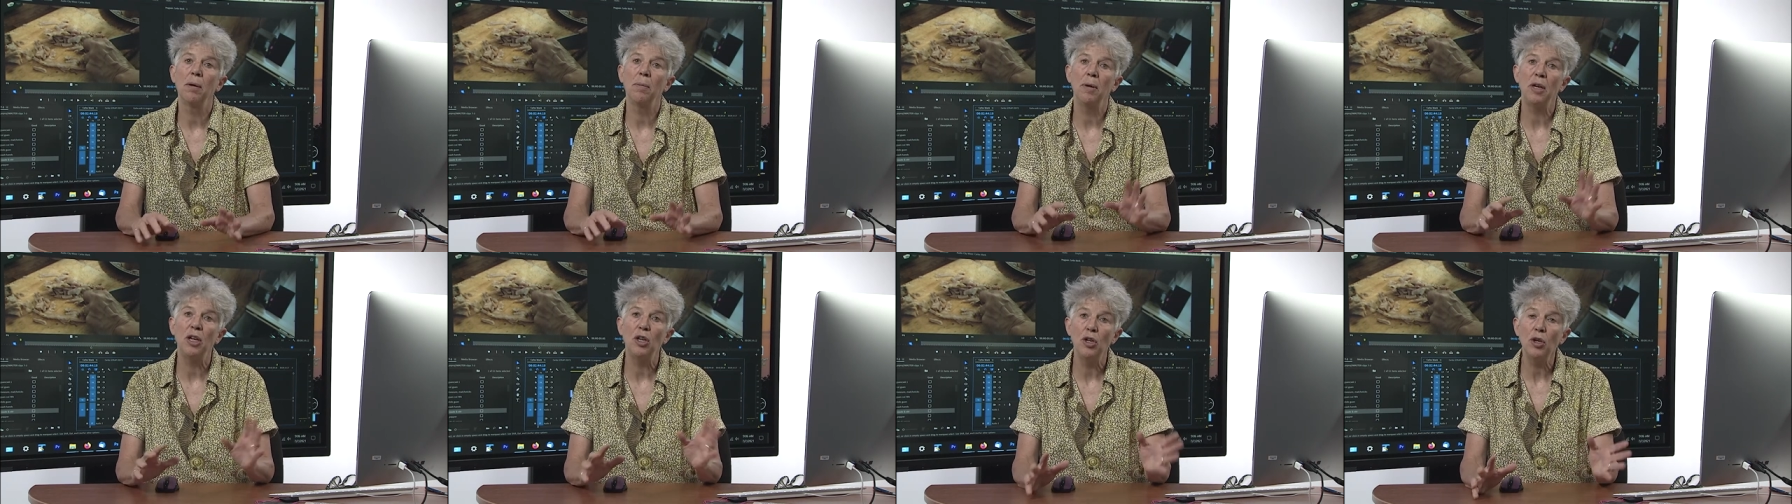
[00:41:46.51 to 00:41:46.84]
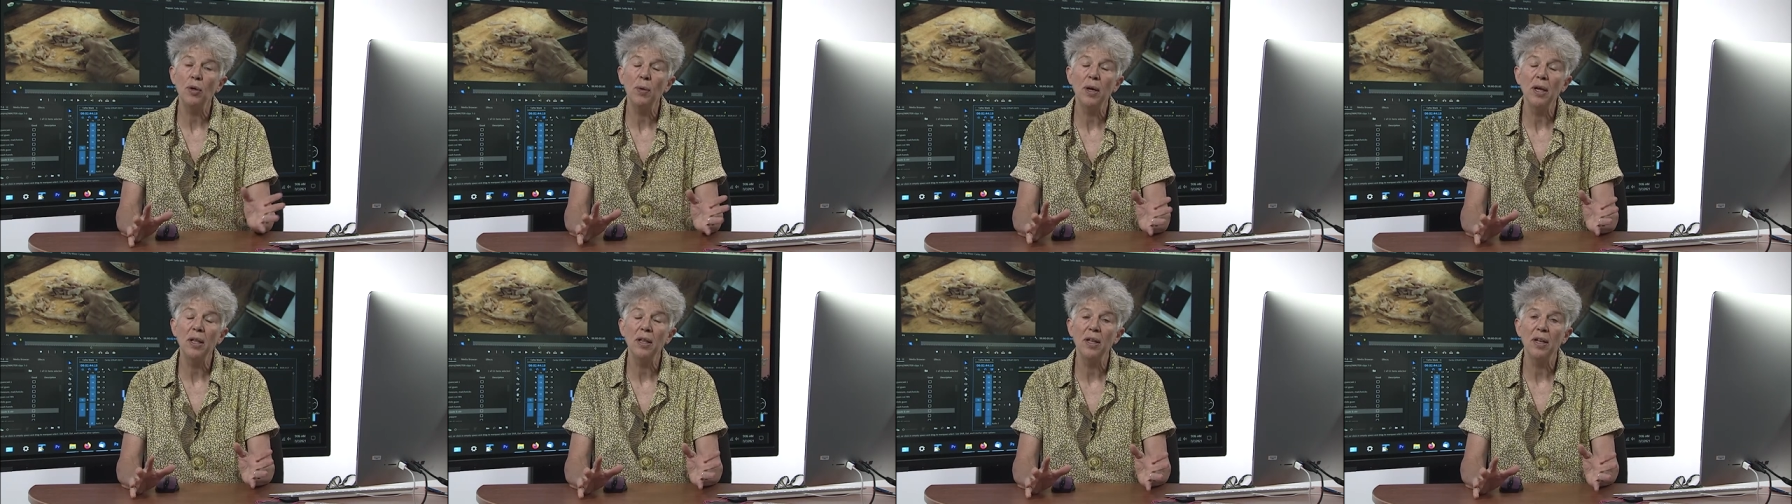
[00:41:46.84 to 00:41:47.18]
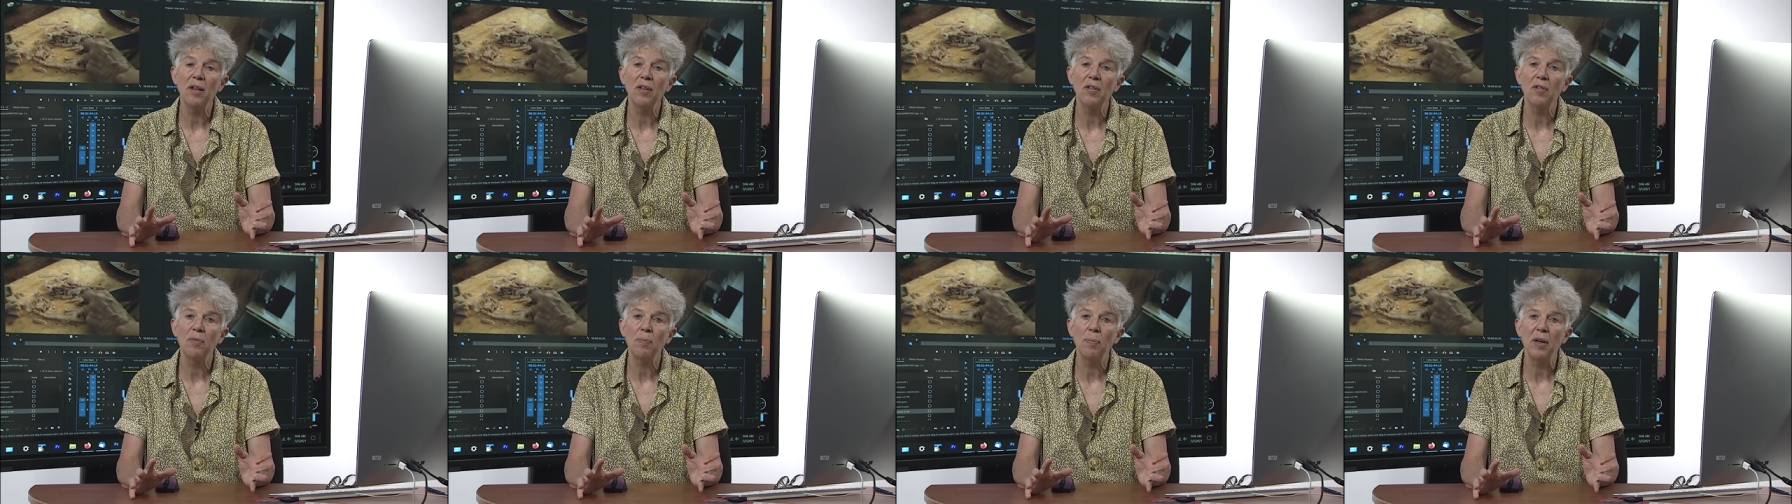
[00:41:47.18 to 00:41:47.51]
me doing
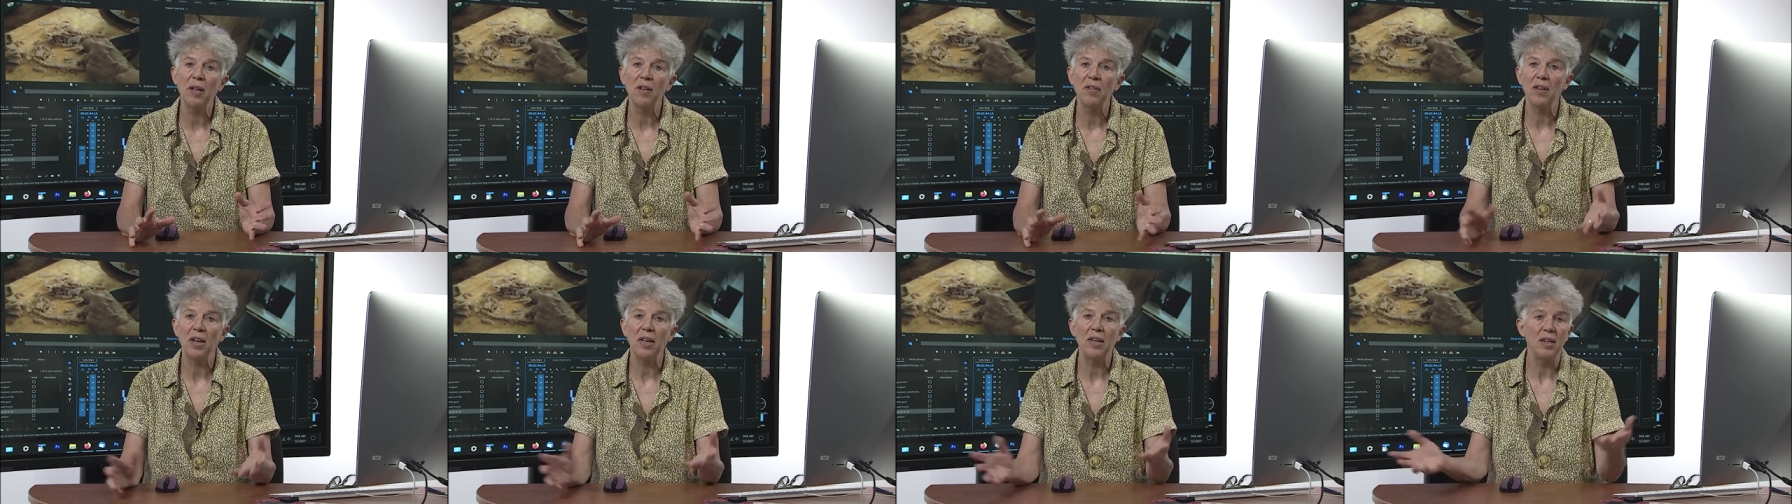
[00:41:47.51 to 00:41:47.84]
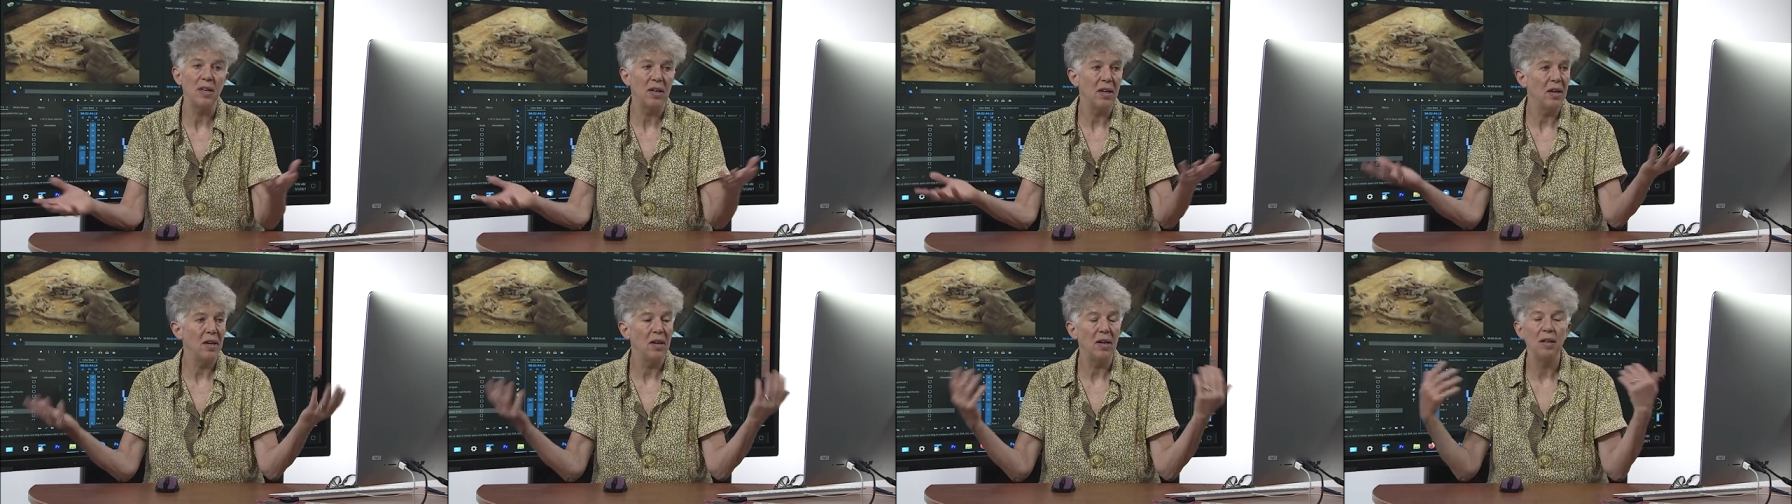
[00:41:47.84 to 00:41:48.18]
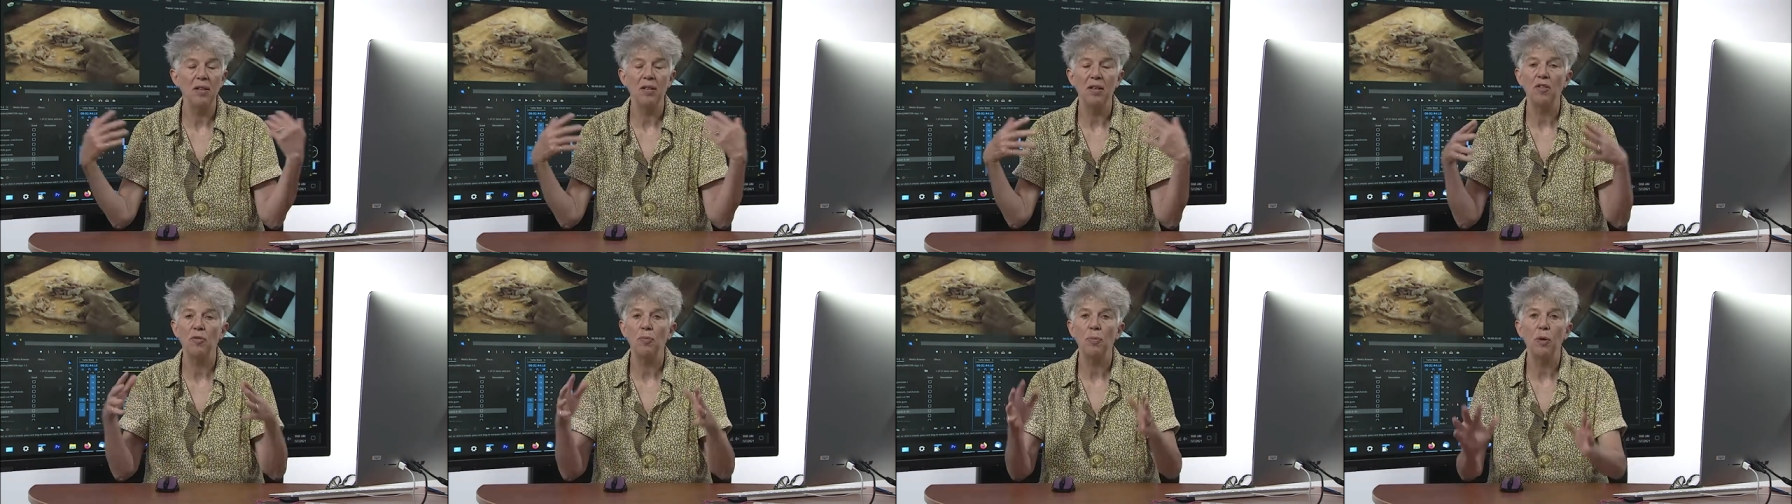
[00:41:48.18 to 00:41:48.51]
this because I did it
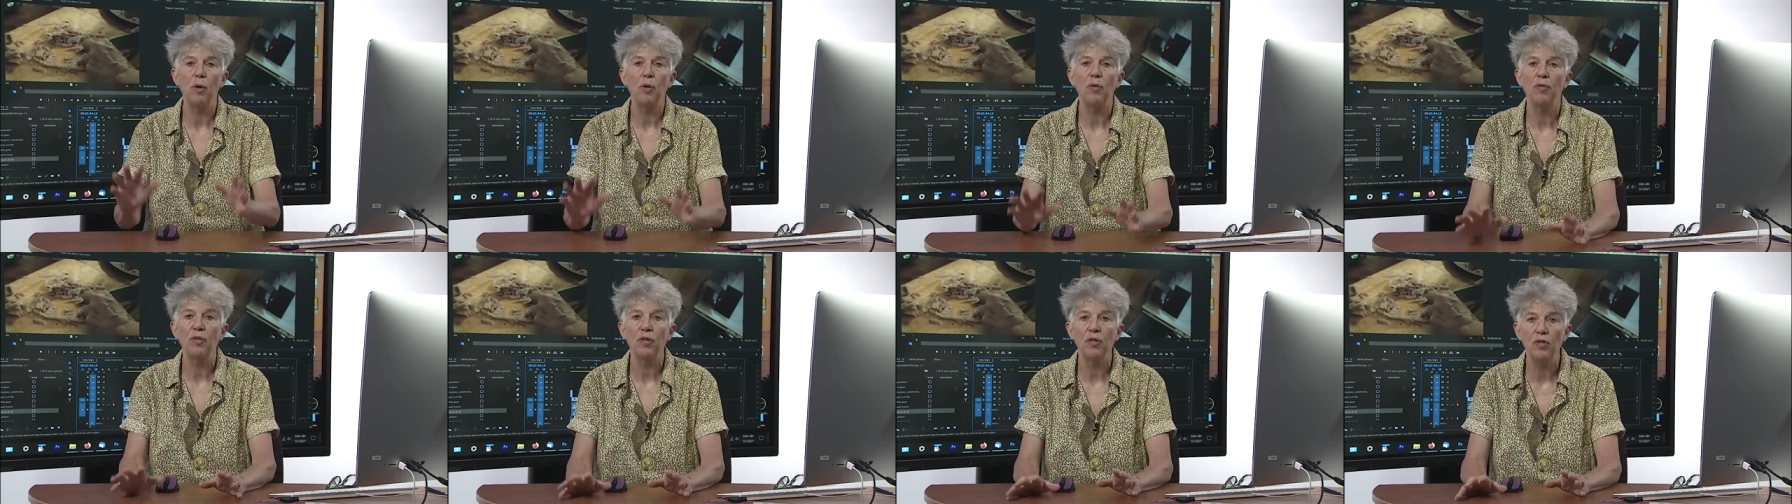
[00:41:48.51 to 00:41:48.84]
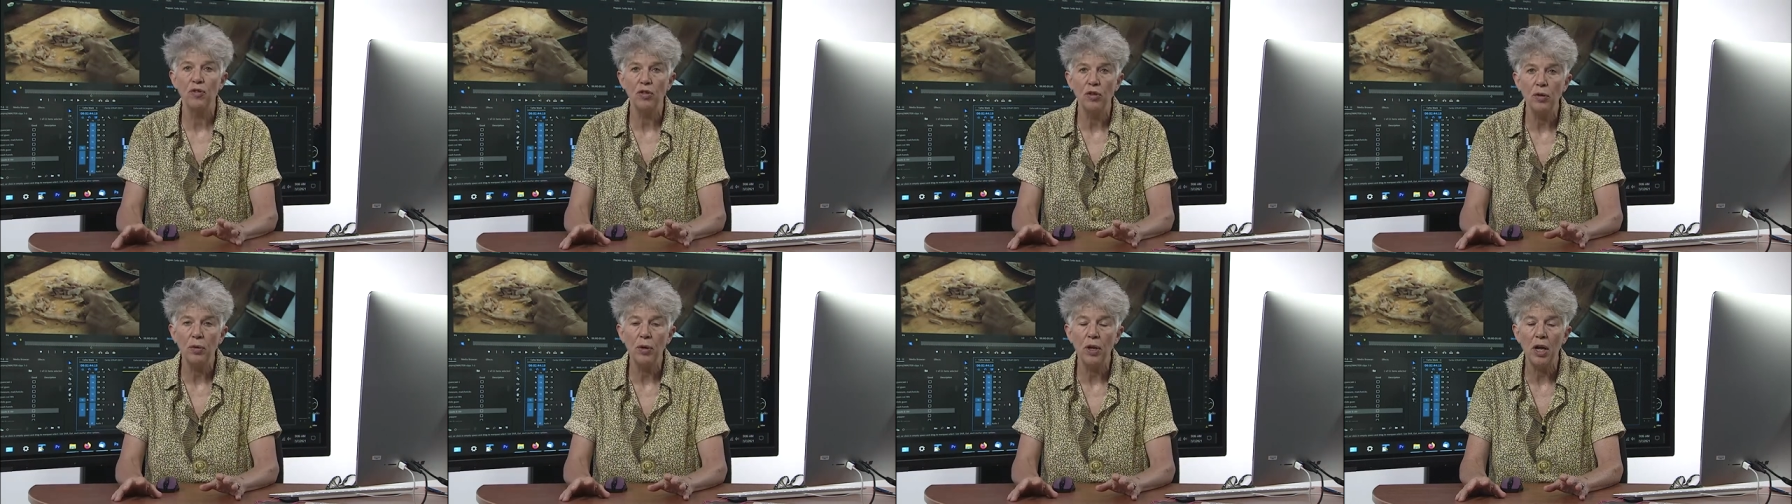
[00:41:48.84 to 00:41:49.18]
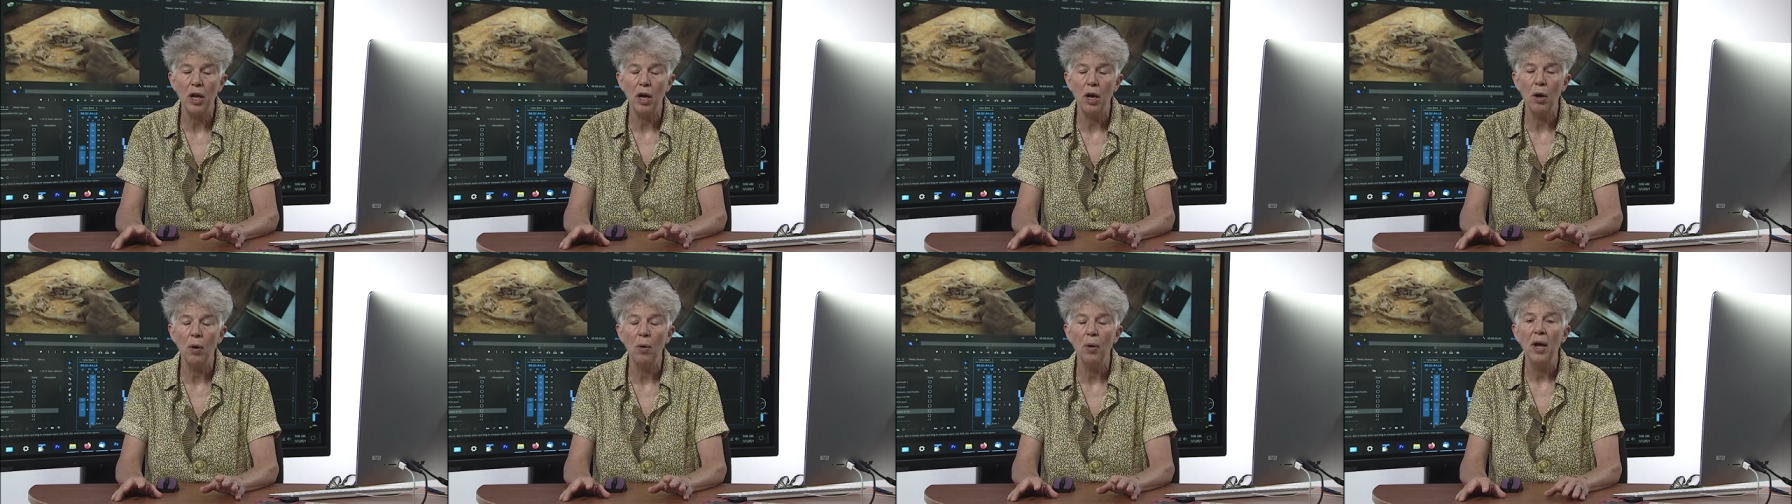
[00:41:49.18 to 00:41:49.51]
in this beautiful
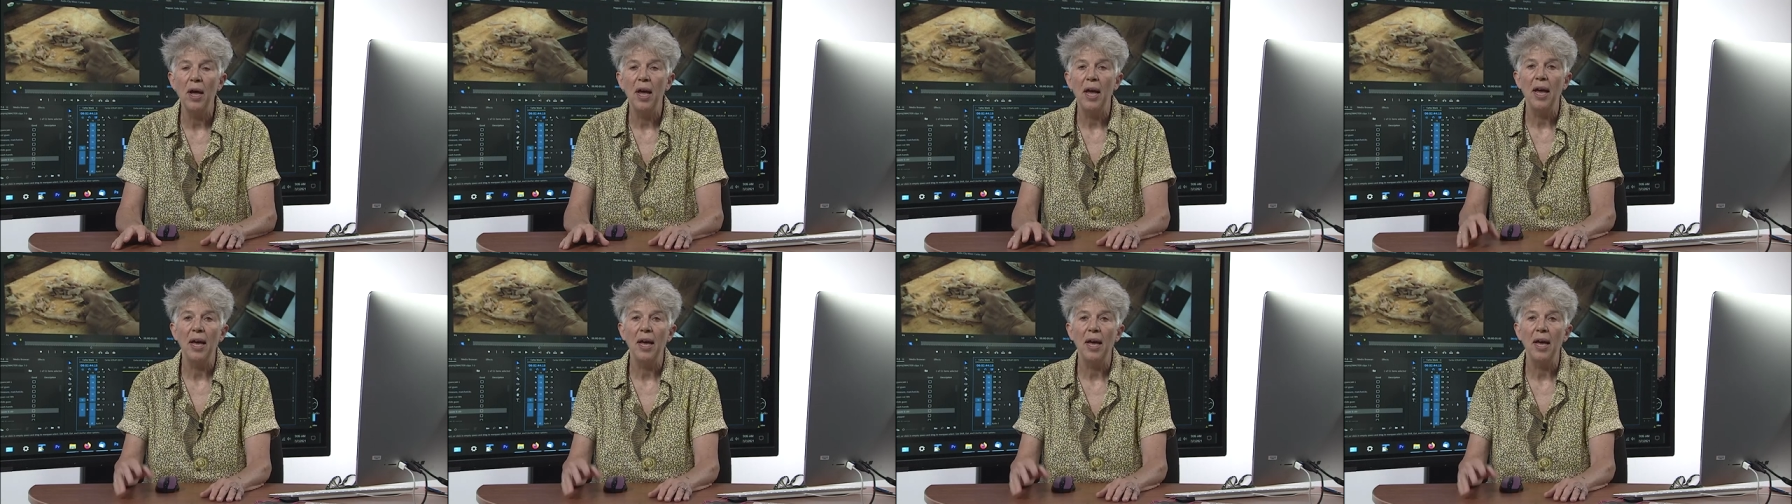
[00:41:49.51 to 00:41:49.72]
studio.